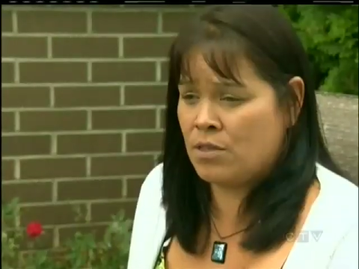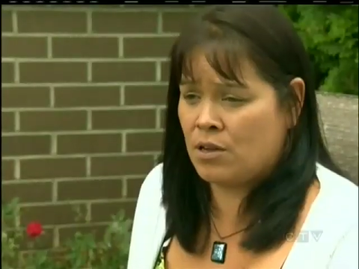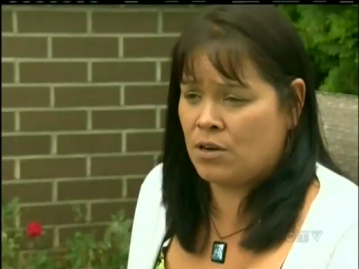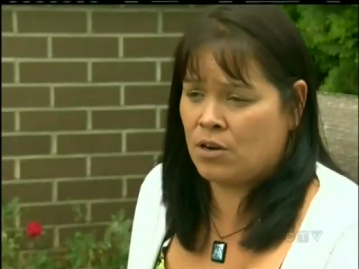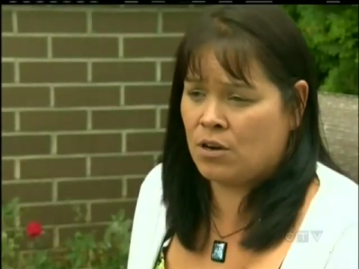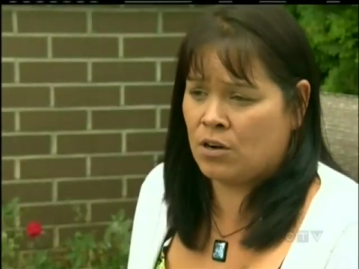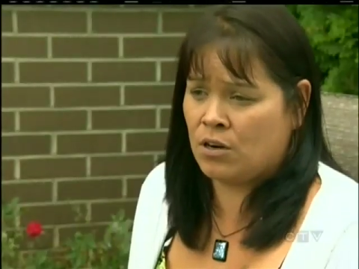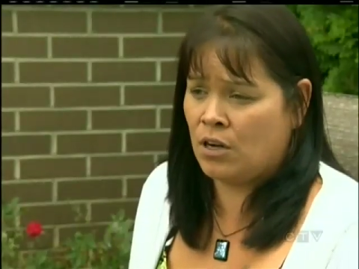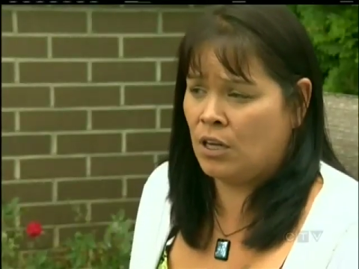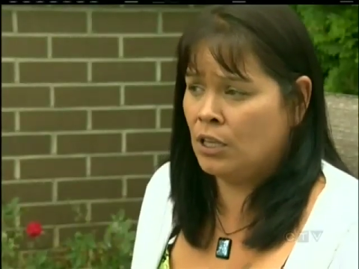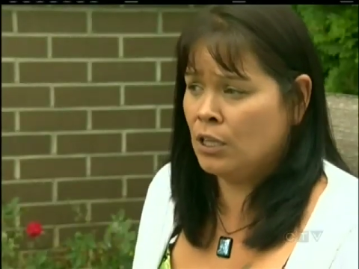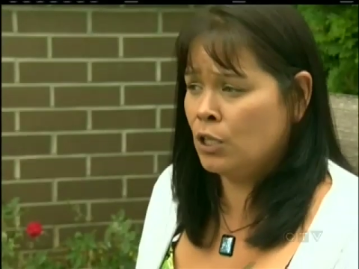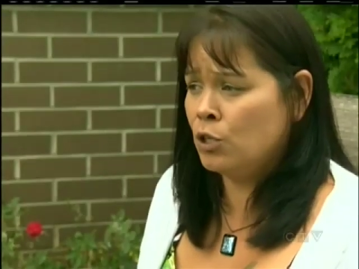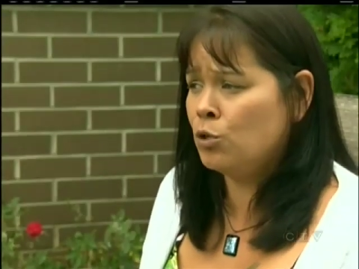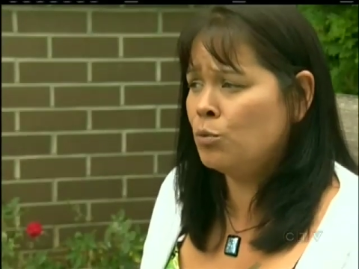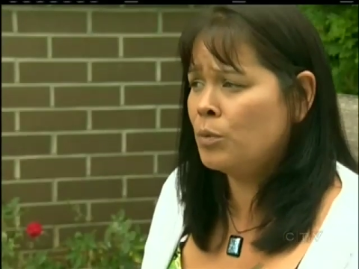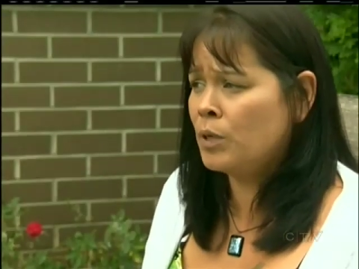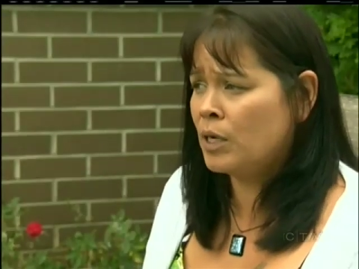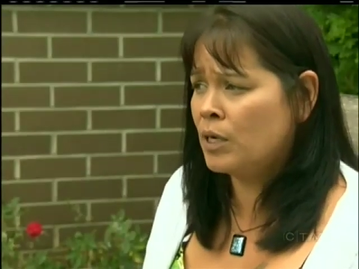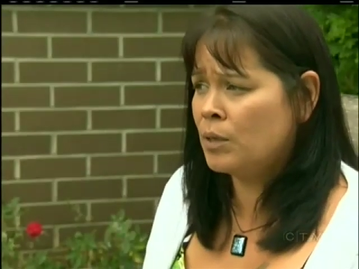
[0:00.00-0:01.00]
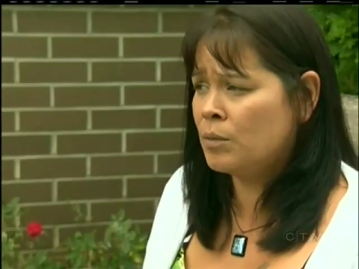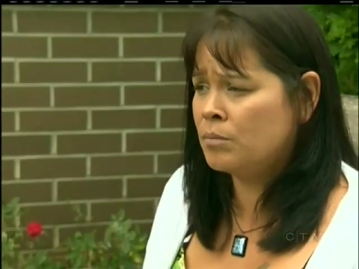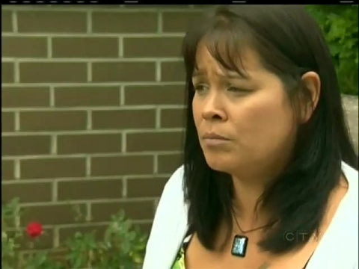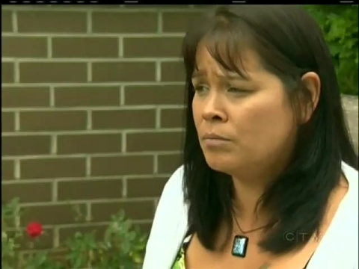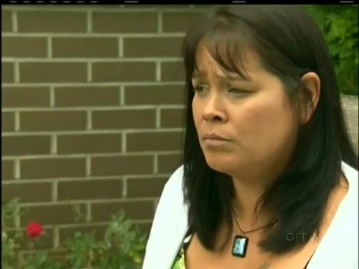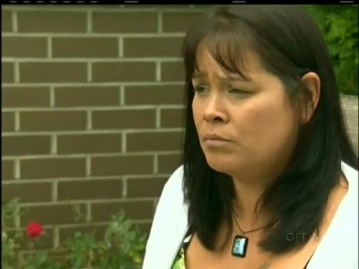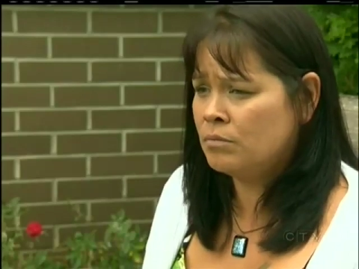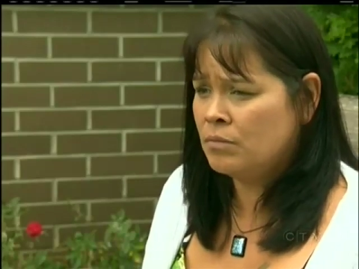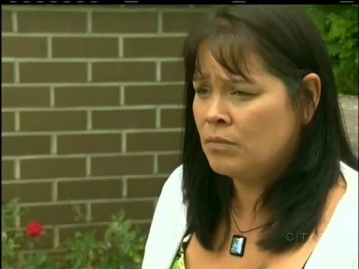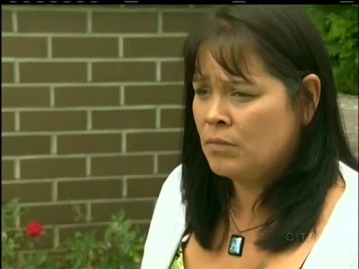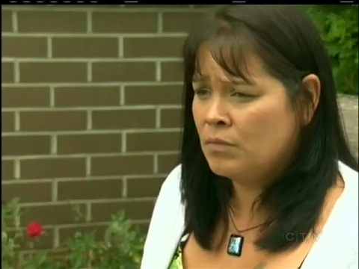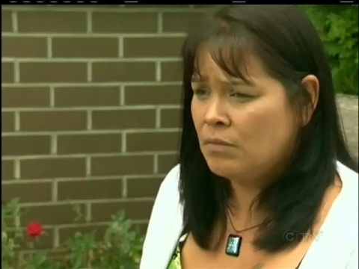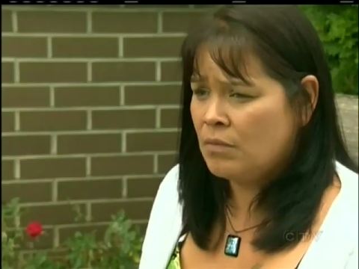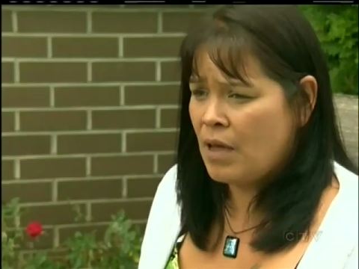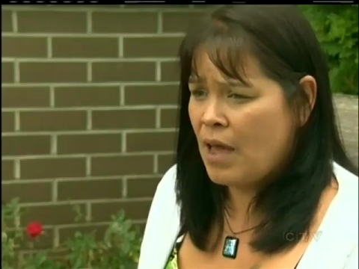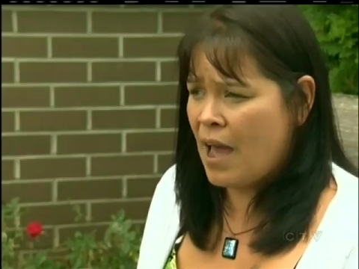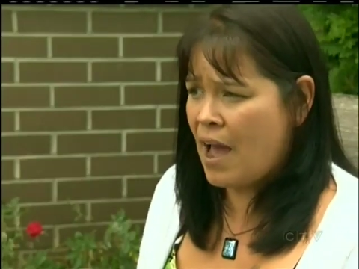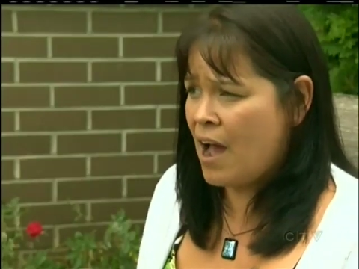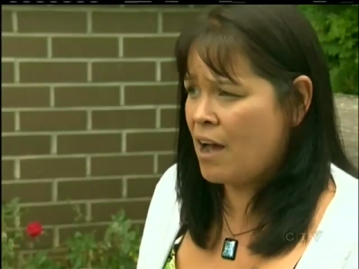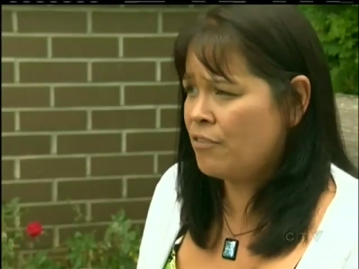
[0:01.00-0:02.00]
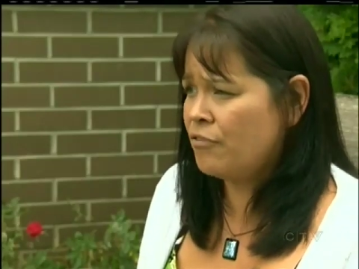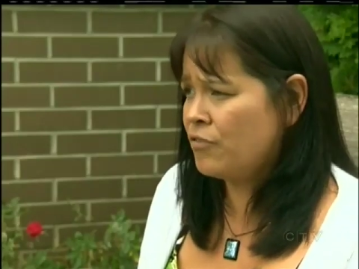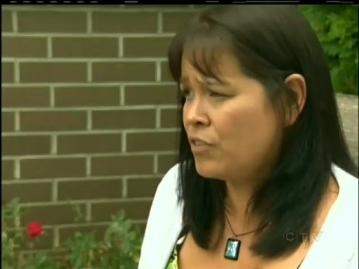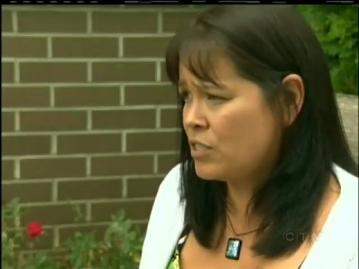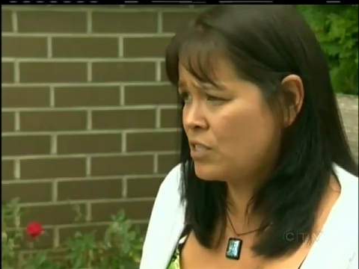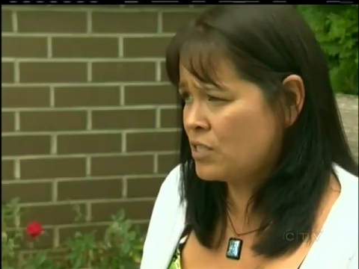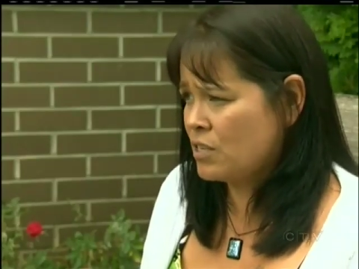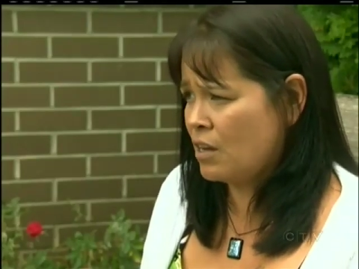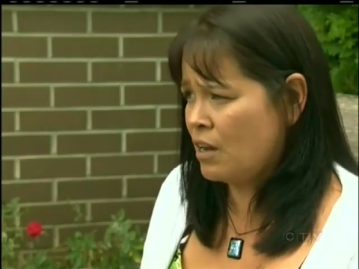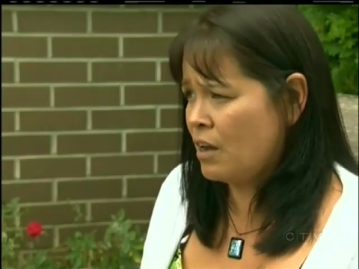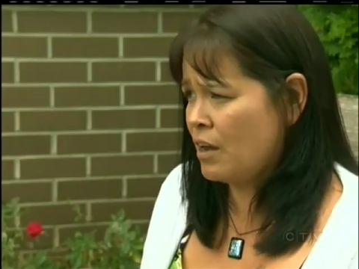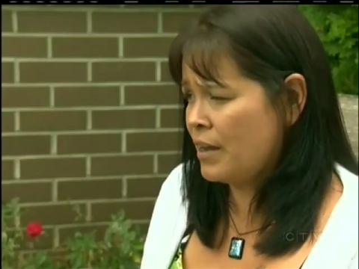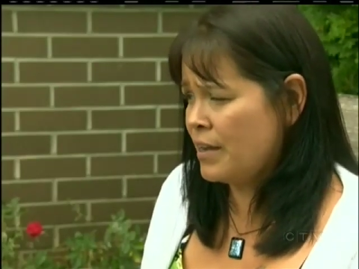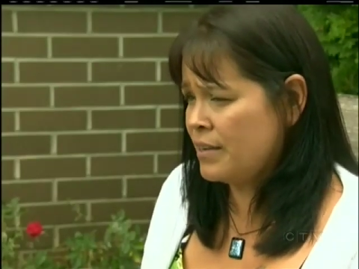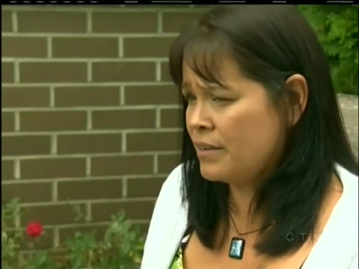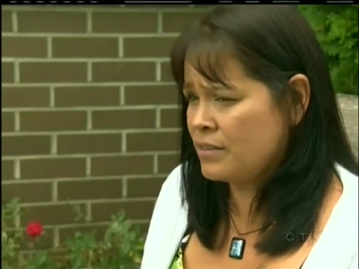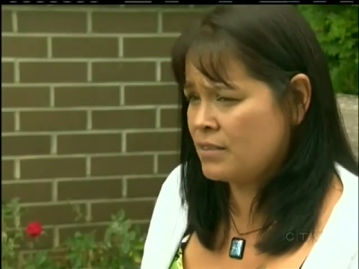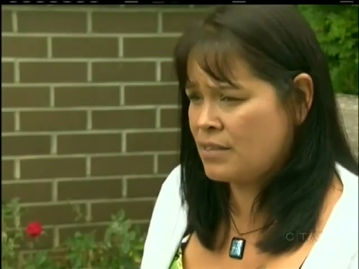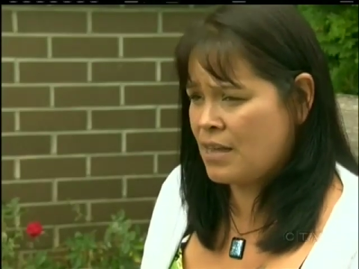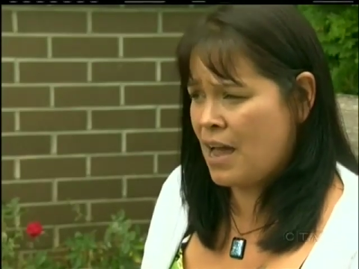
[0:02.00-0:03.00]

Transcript: that are aluminum, half the size,